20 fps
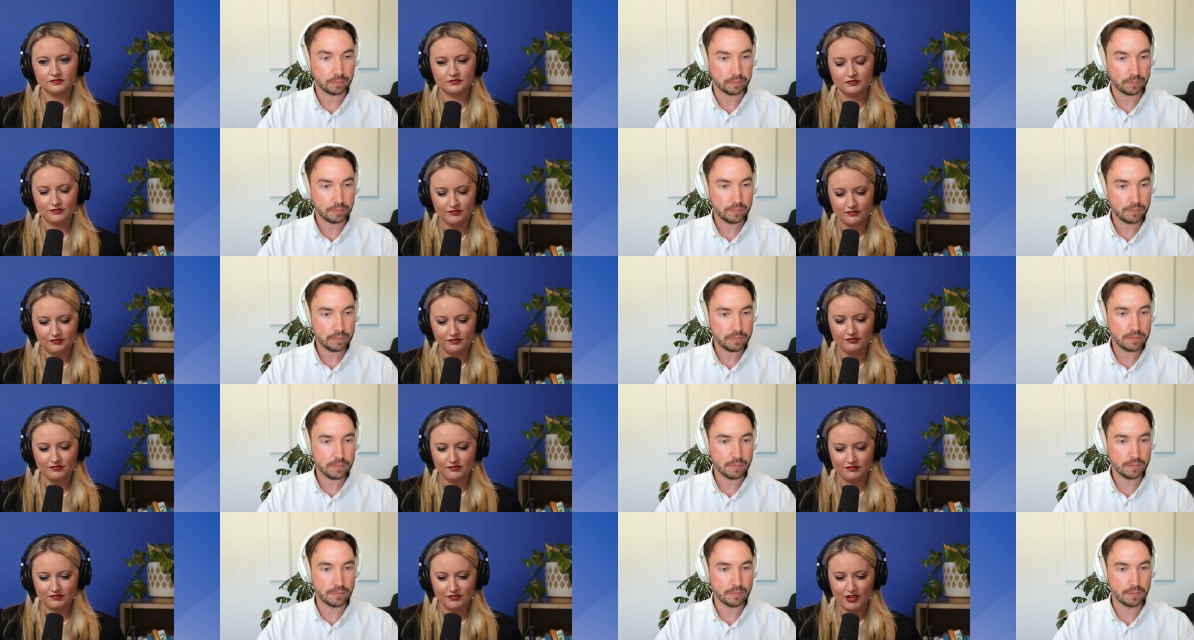
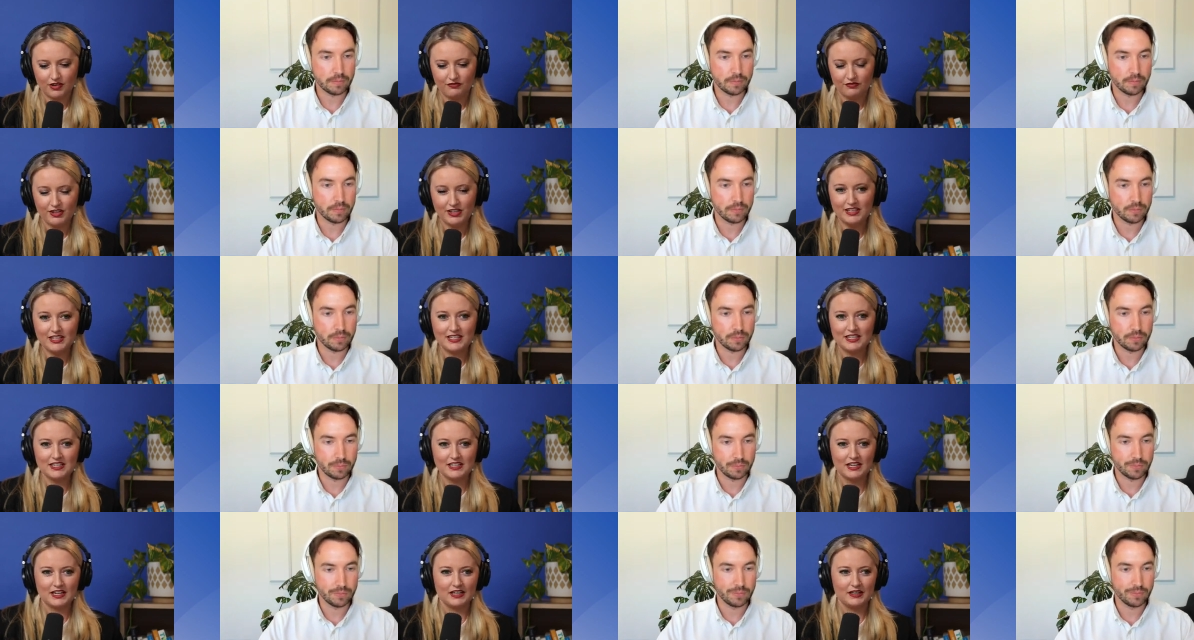Speaker 1: Mm,
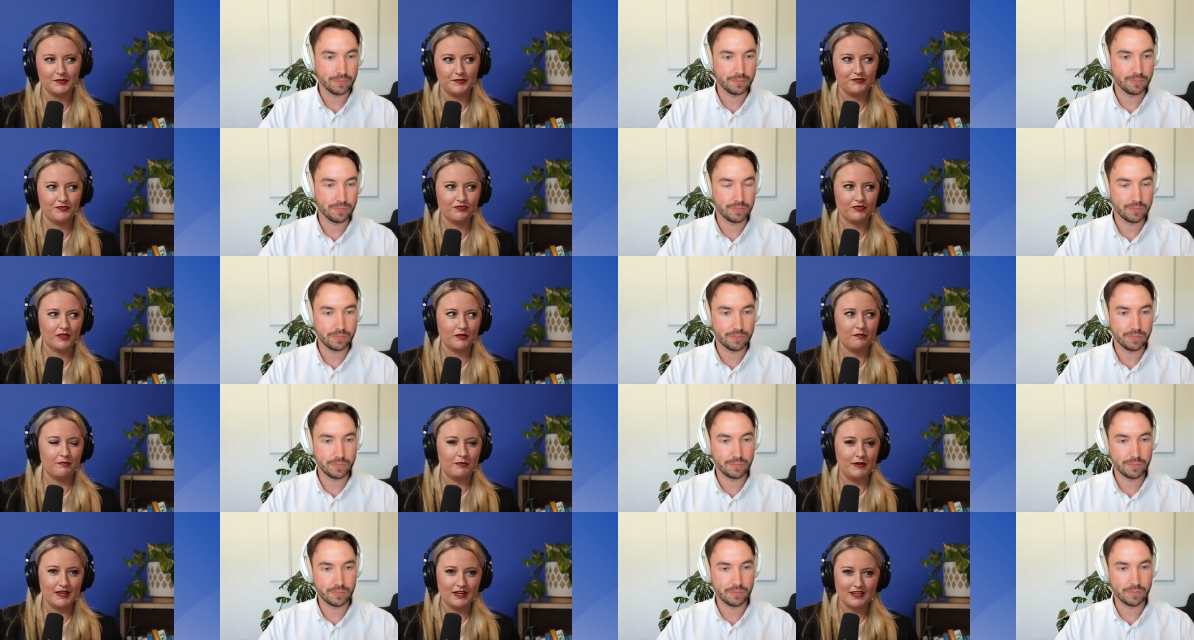really um,
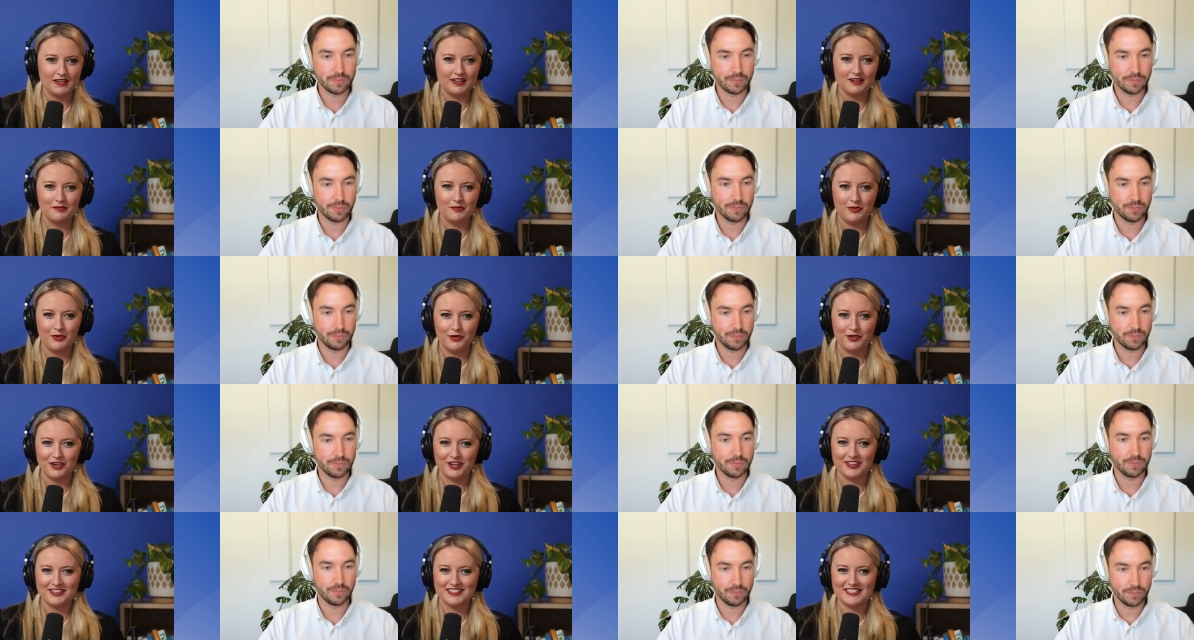big,
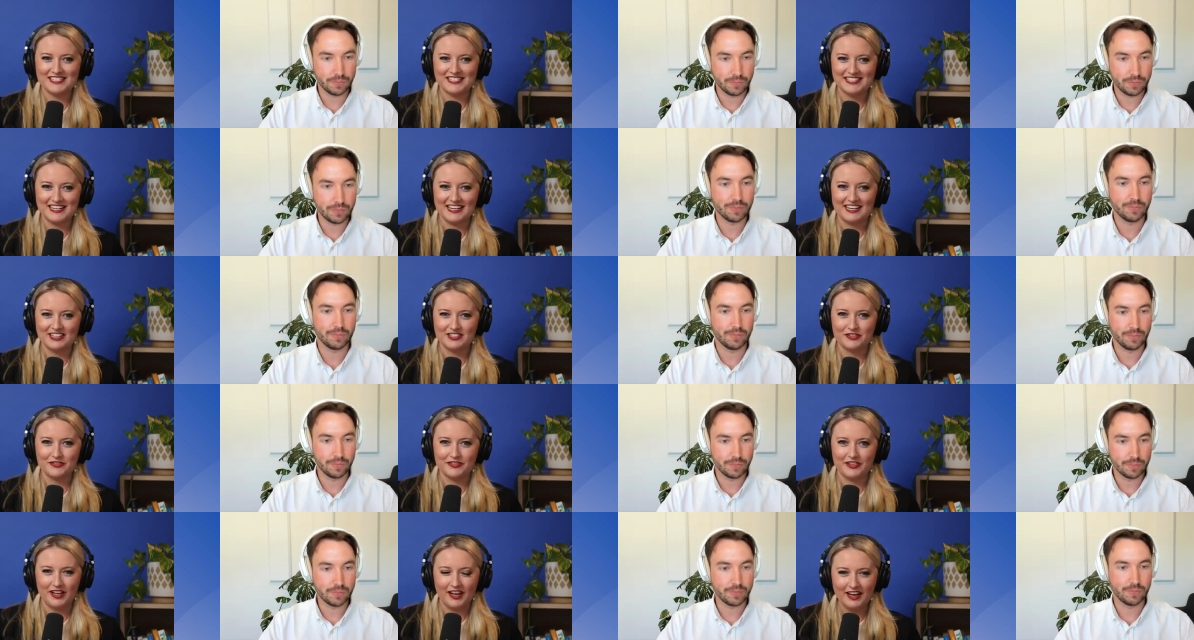important stage
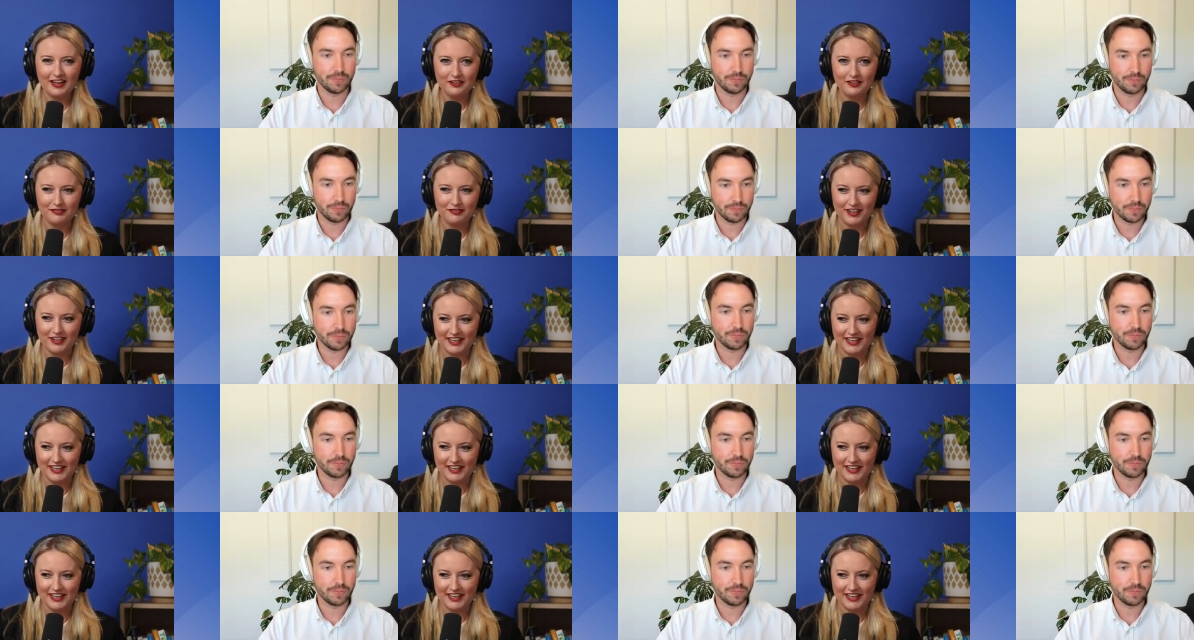of life.